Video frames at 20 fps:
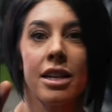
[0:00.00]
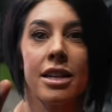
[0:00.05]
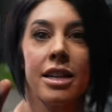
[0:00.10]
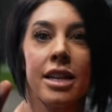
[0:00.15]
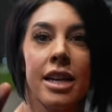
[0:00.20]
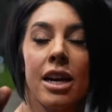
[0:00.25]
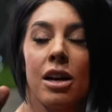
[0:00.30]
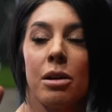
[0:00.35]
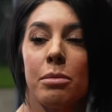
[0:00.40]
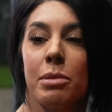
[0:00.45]

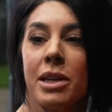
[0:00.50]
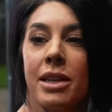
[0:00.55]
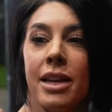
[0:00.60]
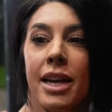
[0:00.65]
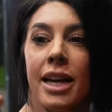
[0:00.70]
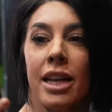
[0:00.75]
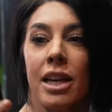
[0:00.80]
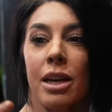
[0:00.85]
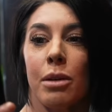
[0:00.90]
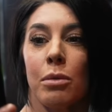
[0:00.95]
D L B
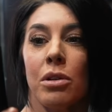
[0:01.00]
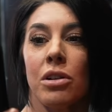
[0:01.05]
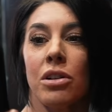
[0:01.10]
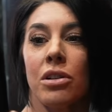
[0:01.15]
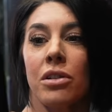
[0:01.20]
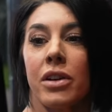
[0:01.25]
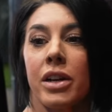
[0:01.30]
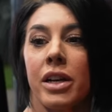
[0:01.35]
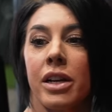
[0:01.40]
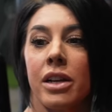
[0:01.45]
daily, we're
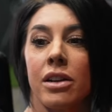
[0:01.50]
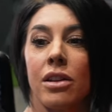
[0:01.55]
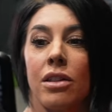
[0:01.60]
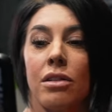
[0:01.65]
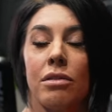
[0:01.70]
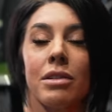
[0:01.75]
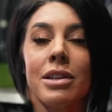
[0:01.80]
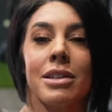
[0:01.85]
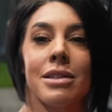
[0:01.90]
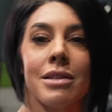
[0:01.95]
doing
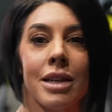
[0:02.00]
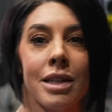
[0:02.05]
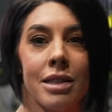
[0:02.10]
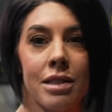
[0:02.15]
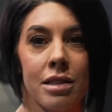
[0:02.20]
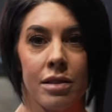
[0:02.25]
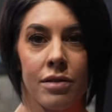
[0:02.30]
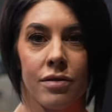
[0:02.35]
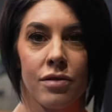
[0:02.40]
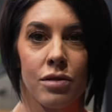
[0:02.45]
three
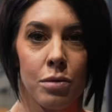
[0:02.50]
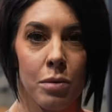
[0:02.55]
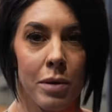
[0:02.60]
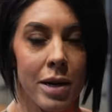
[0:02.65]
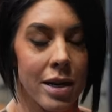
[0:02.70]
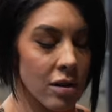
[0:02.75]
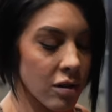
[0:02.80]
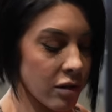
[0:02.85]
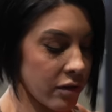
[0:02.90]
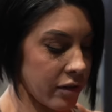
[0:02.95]
sets of
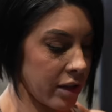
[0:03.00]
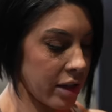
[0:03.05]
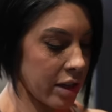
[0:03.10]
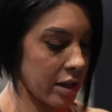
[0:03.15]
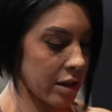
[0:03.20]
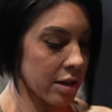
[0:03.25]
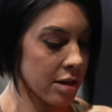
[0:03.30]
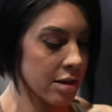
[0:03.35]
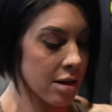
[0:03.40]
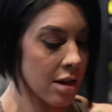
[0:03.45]
twelve
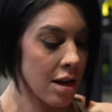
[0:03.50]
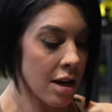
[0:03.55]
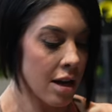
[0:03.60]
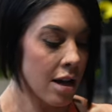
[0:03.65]
here.